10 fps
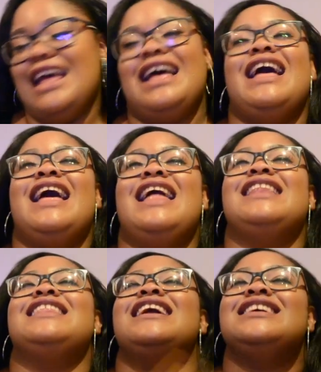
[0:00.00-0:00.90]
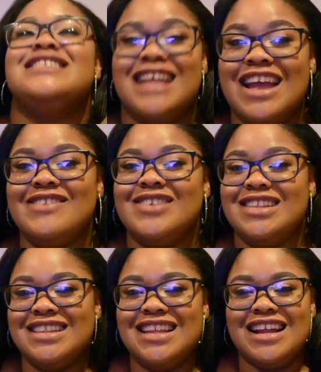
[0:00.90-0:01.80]
and that is
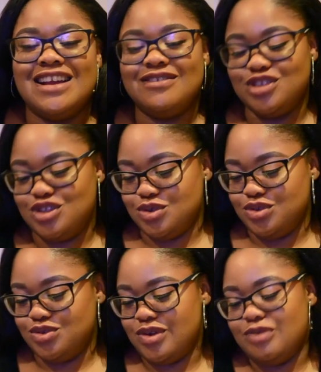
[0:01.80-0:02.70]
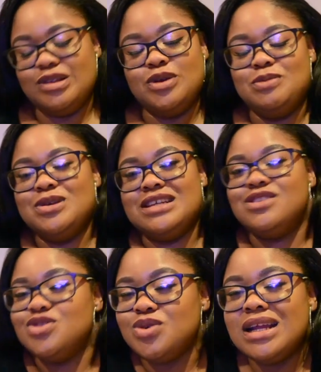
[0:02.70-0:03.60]
everything that I have to show you. I really hope you guys
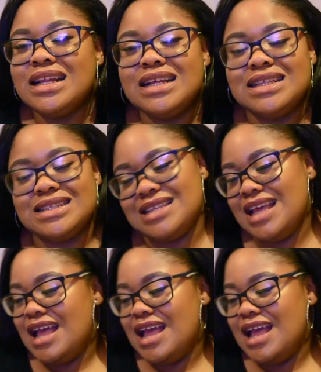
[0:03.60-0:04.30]
enjoyed it.